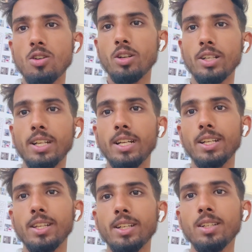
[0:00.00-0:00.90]
are not eating
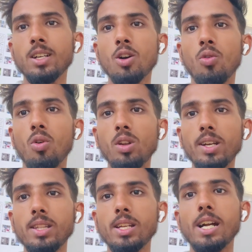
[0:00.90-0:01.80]
anything,
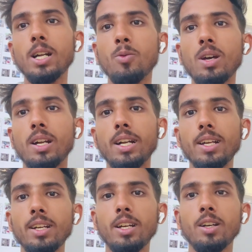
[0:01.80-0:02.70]
only in the night we are
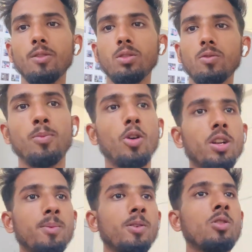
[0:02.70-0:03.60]
getting here
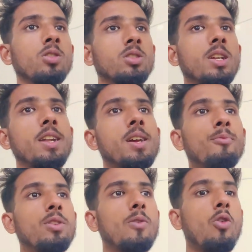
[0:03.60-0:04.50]
morning, because 10
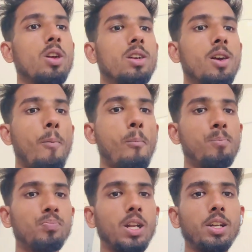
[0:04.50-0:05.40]
a.m. we are waking up.
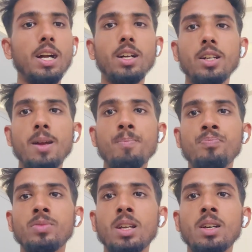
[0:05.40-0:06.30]
At that
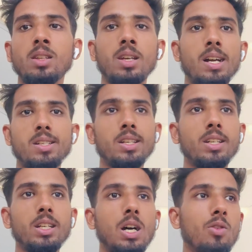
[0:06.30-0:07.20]
time they are
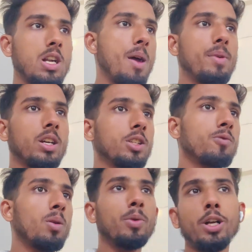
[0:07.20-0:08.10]
saying our timing is
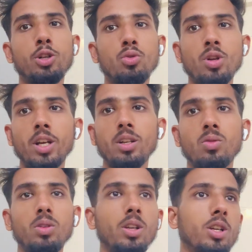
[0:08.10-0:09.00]
from 8 to
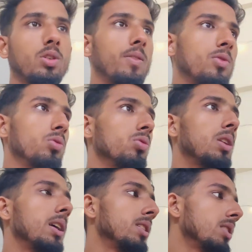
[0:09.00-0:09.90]
9 only, you have to do
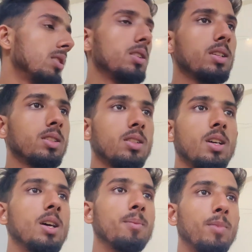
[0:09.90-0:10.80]
like this and this,
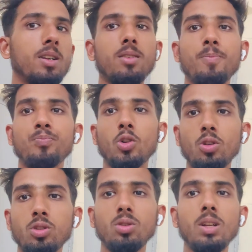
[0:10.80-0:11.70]
but
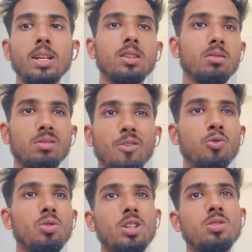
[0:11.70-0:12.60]
also like the
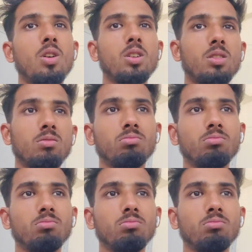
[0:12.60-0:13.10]
food is not